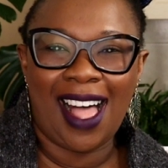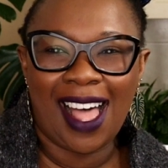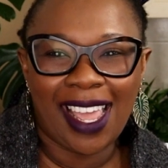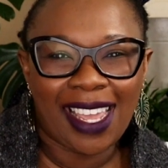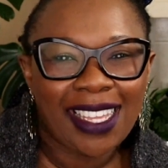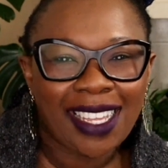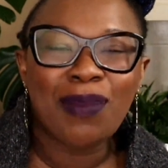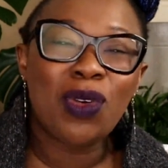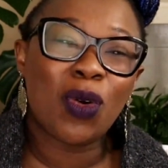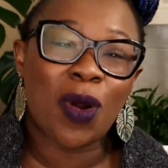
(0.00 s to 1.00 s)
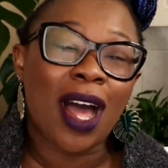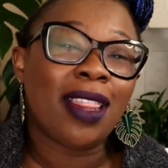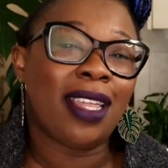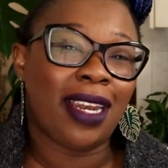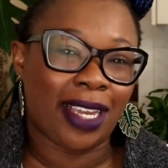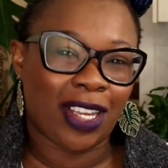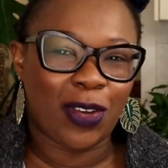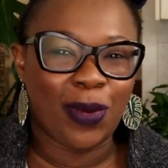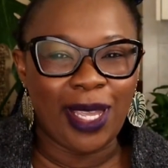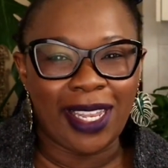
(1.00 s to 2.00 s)
Hi, I'm Nora the
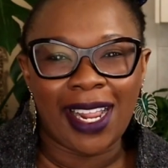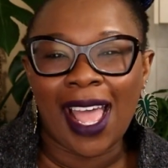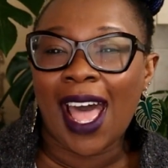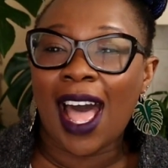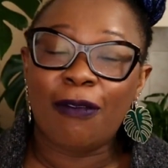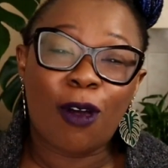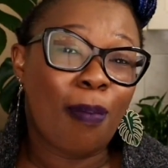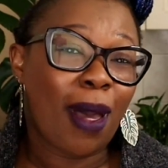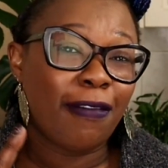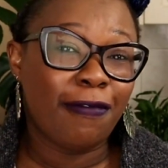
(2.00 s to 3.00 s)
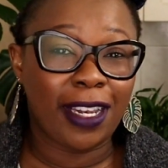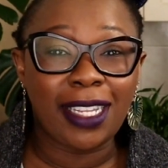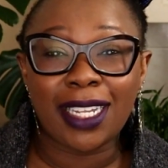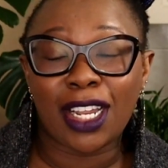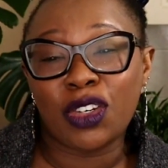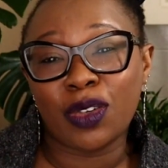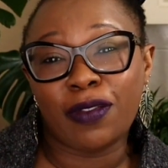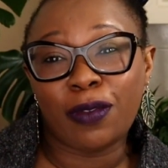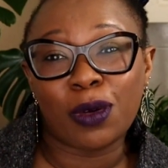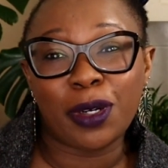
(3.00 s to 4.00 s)
Leca Queen. I've got my
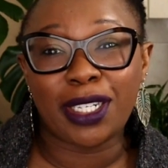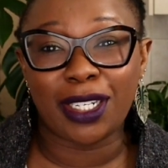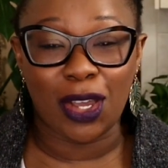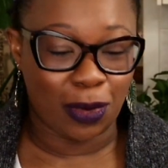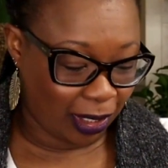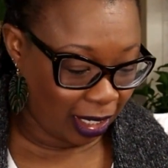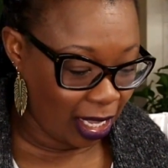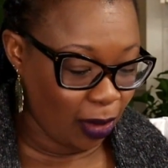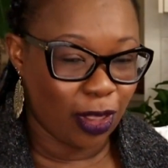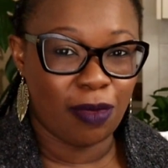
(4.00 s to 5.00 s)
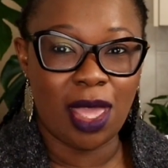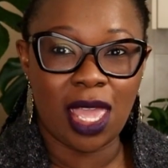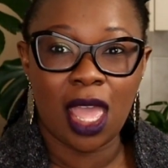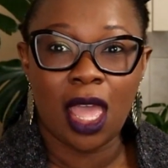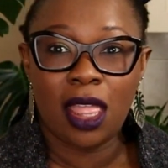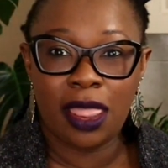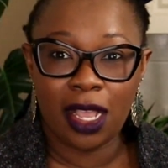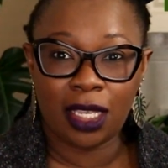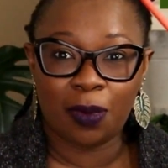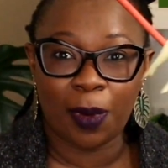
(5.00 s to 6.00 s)
Philodendron Florida Ghost here with me. This